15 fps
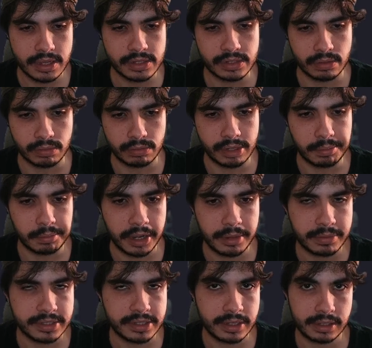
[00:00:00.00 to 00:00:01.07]
So in my
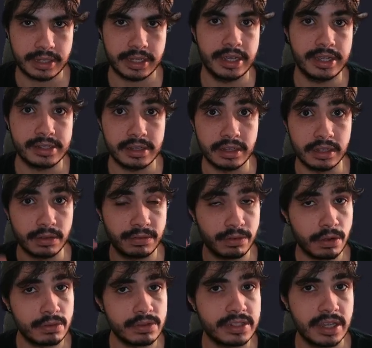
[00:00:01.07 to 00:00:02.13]
particular case, the
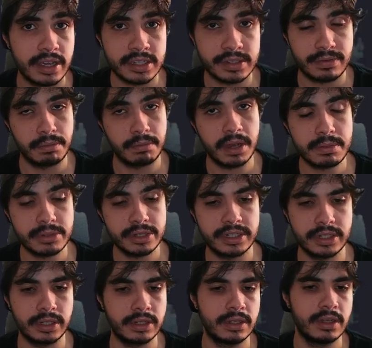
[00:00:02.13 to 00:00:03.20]
default settings for my
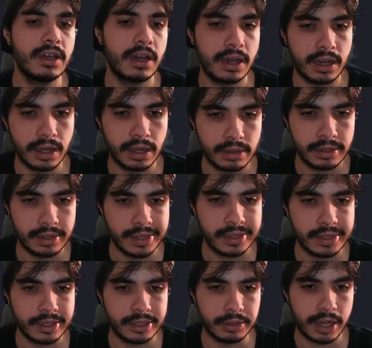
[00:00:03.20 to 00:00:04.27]
machine are,
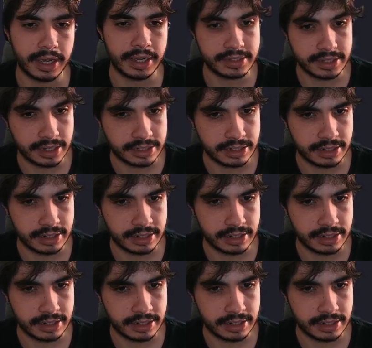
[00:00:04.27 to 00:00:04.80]
architecture